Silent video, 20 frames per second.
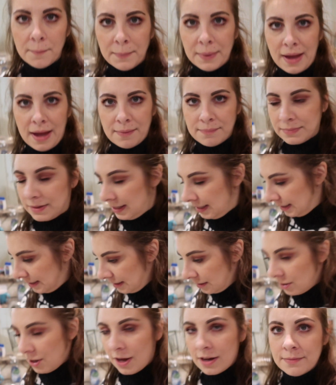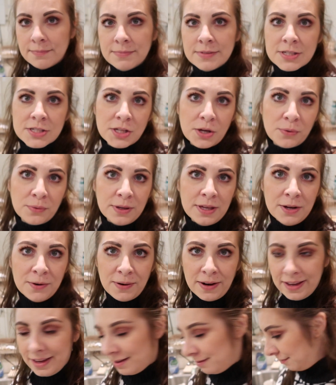But yeah, he did not. So
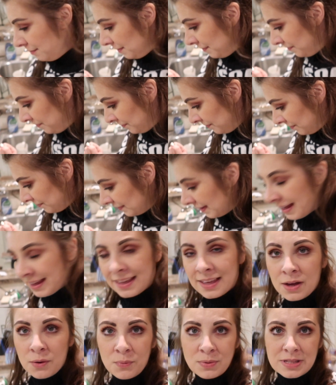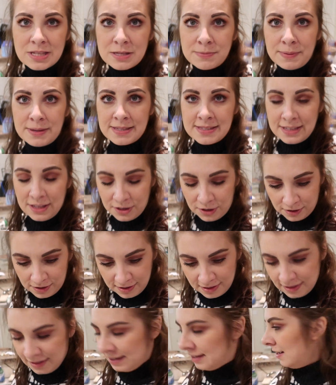here I am with a space
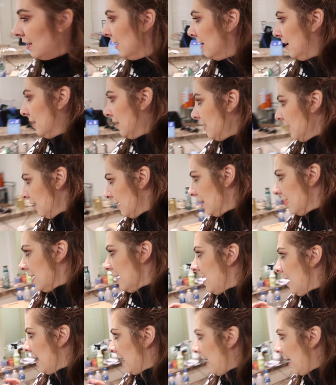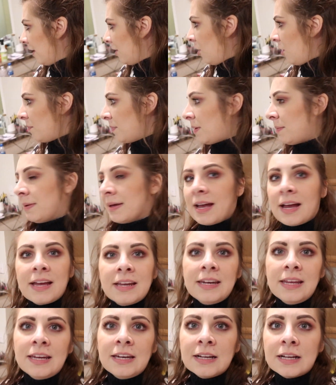heater. I got home and I'm like, I
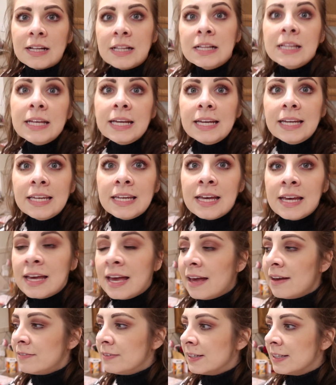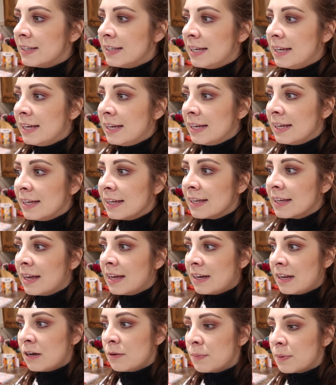need to clean everything.
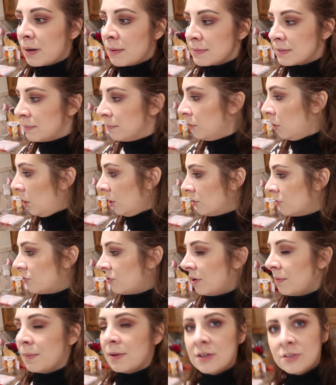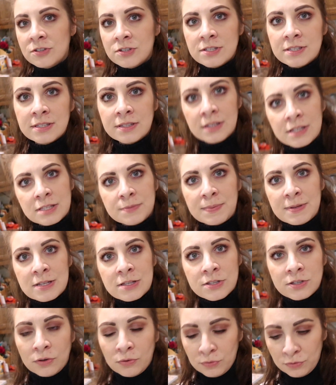I need to put out some laundry, but it's just, it's
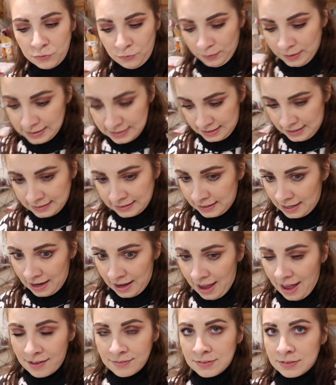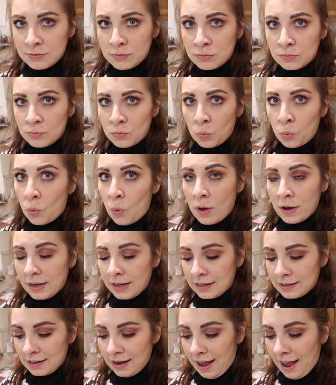been so freezing that I haven't
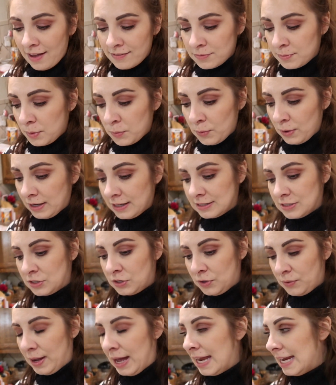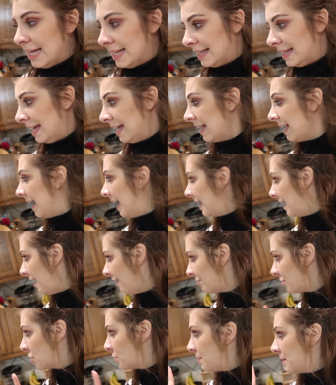wanting, I haven't been wanting to do anything. And
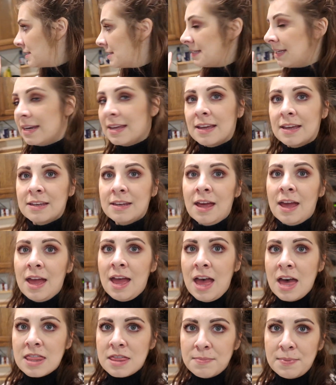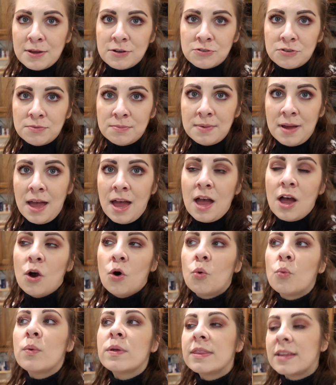I've just been sitting in the bedroom
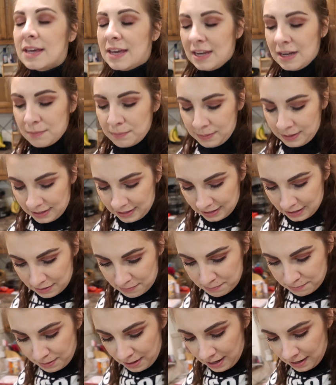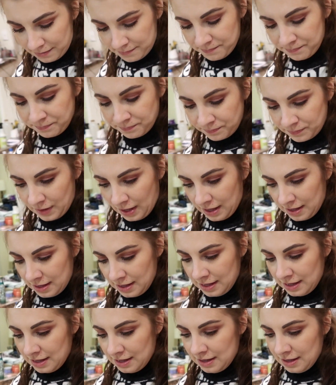with the heated blanket, but
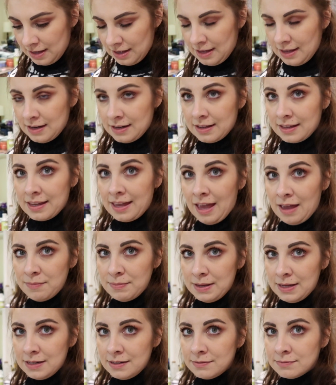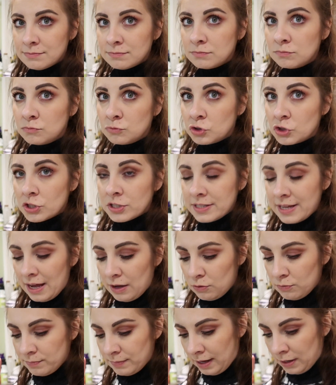it came in just
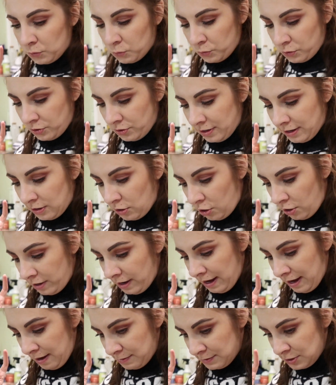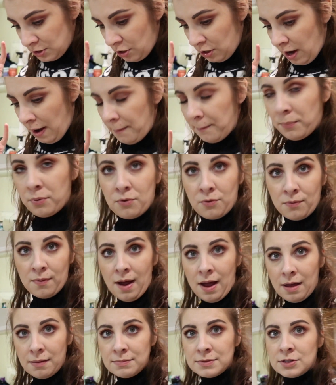now. I ordered it on Amazon
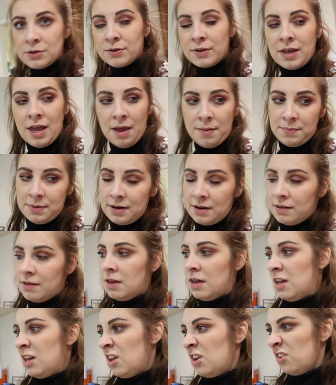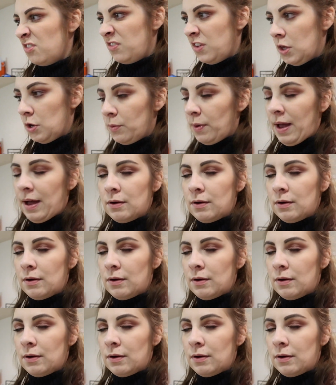Prime, so it came in a few